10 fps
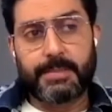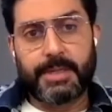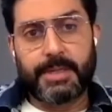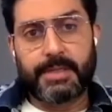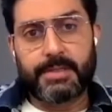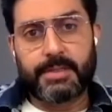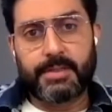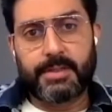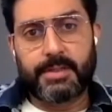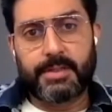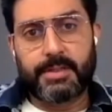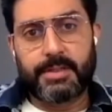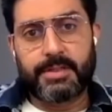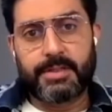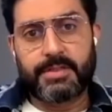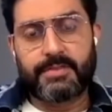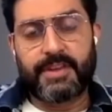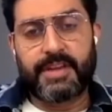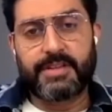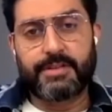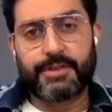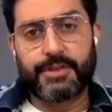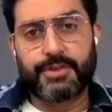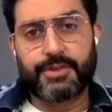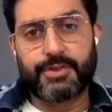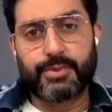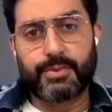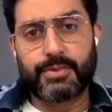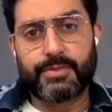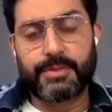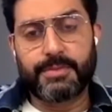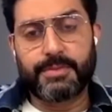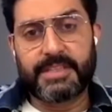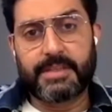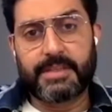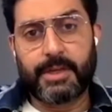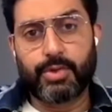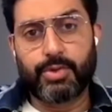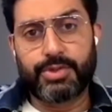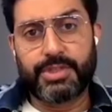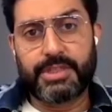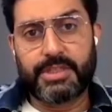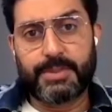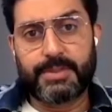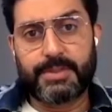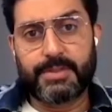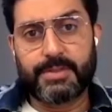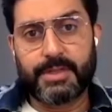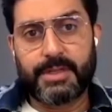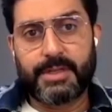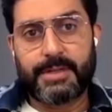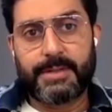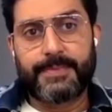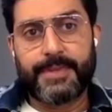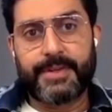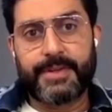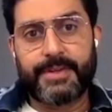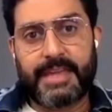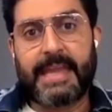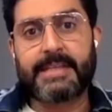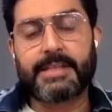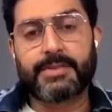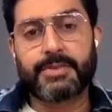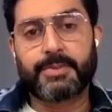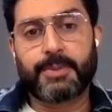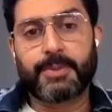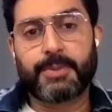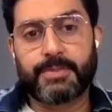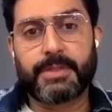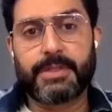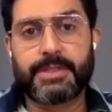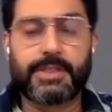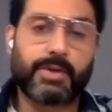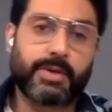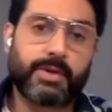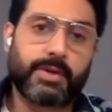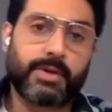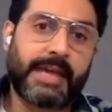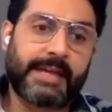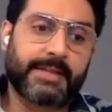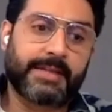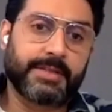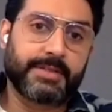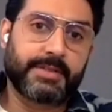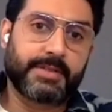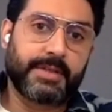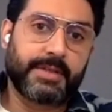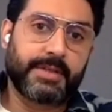cinemas, is very different to the films that they make on OTT spaces. There's added responsibility on actors